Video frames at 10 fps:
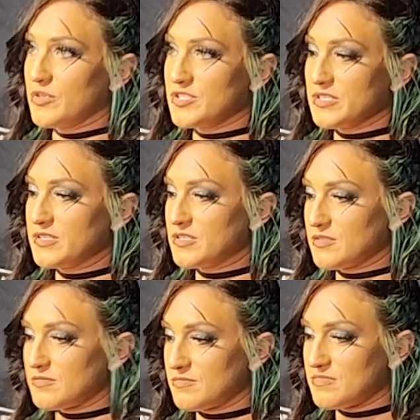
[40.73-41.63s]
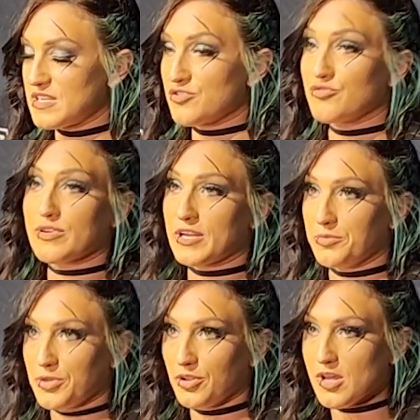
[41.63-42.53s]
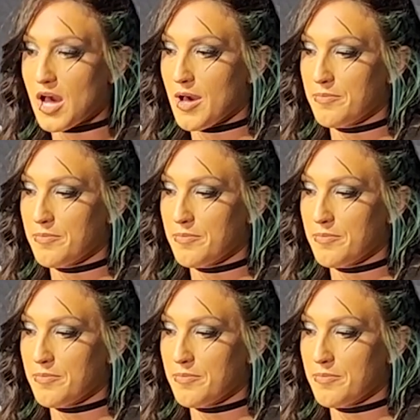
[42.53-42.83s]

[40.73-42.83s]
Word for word: which is just incredible.